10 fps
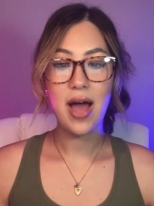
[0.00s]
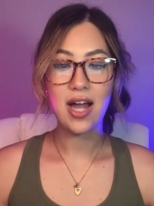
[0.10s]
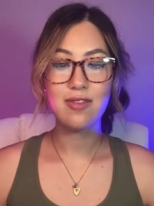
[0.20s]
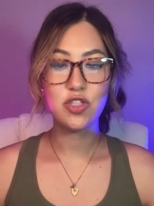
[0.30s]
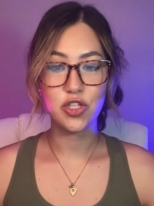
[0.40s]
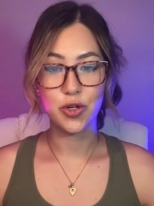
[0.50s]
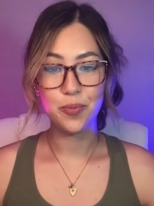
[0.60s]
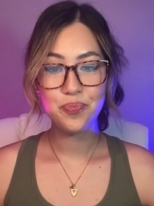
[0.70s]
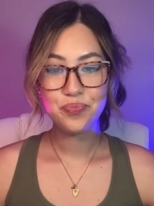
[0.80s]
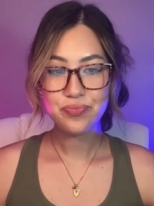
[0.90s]
the pack of
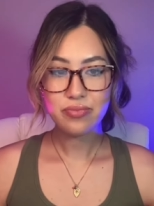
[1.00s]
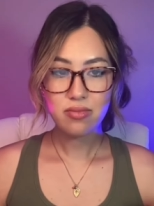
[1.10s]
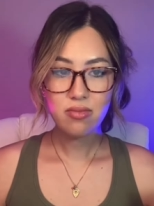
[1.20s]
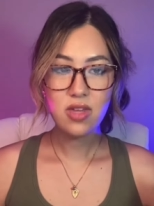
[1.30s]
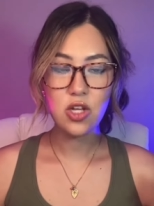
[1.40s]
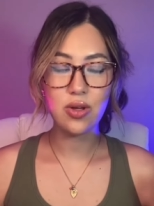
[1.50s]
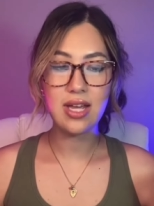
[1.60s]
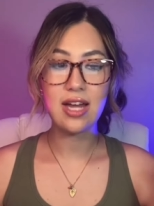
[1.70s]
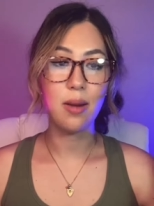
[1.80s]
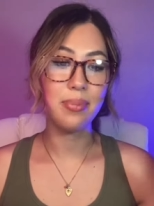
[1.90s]
two you can get